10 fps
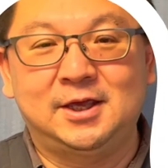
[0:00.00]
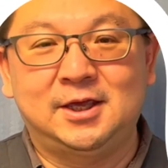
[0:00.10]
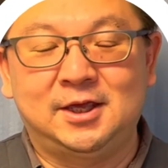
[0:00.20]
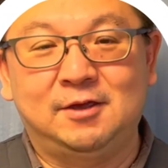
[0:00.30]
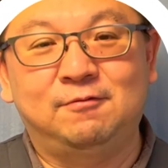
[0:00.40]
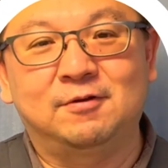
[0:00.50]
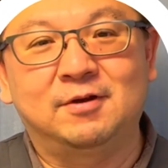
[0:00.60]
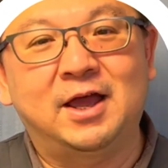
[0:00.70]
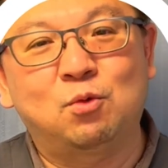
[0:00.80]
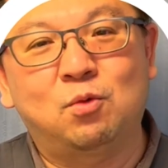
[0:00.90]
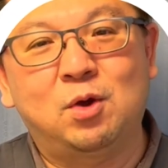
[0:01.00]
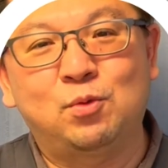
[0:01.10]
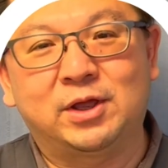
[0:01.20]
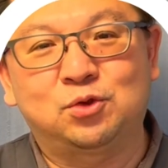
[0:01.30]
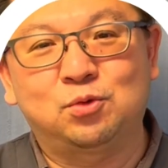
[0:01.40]
If you like what we are
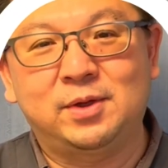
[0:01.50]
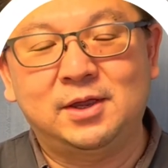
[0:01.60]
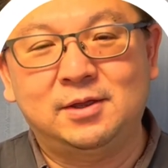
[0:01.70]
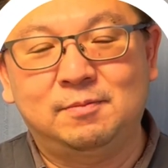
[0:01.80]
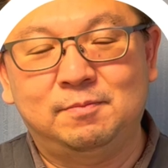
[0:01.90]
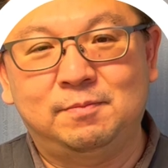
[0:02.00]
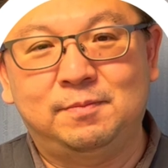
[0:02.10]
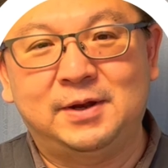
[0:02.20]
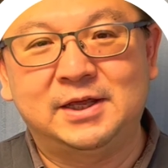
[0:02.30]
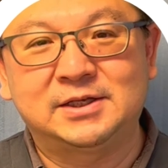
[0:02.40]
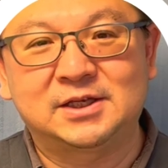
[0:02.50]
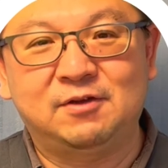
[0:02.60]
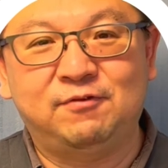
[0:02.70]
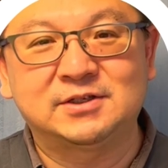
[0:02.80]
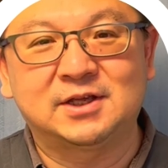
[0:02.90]
doing, please give
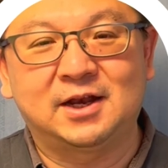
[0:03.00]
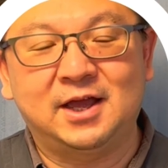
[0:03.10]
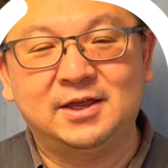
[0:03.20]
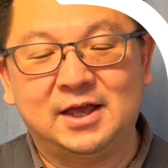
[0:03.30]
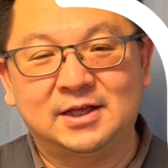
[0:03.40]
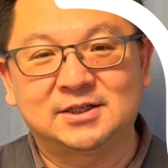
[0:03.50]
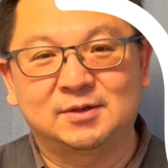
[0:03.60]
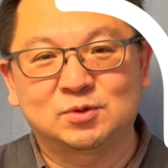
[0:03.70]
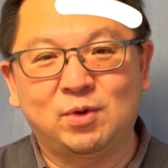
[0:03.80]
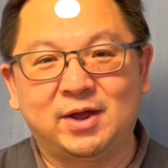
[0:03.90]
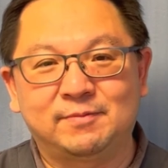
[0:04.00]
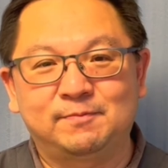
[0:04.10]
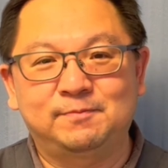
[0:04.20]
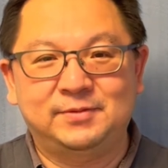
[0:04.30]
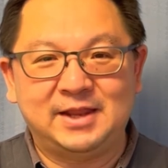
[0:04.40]
us a like and subscribe.
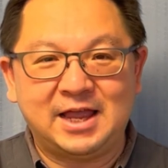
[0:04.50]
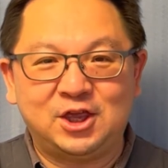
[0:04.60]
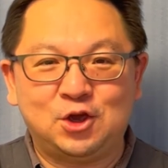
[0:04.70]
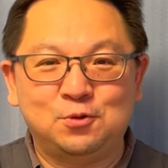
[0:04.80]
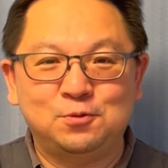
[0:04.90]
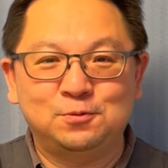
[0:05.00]
Thank you.